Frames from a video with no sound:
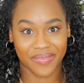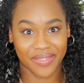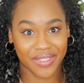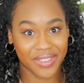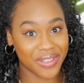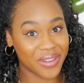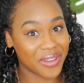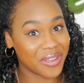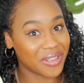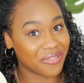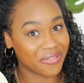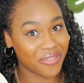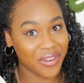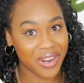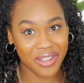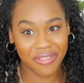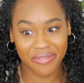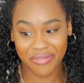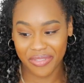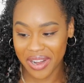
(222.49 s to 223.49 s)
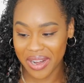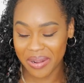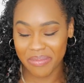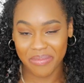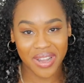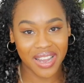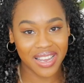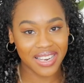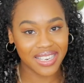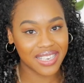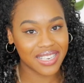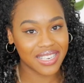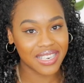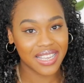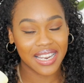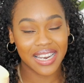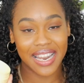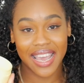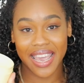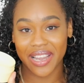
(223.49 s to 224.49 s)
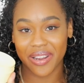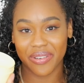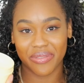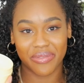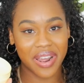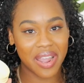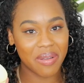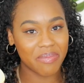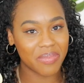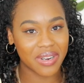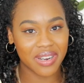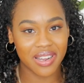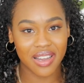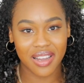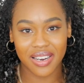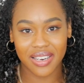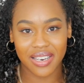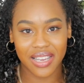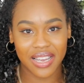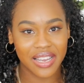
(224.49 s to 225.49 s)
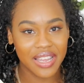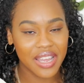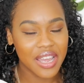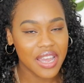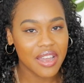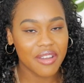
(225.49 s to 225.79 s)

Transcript: So it's very, very much like ripe banana,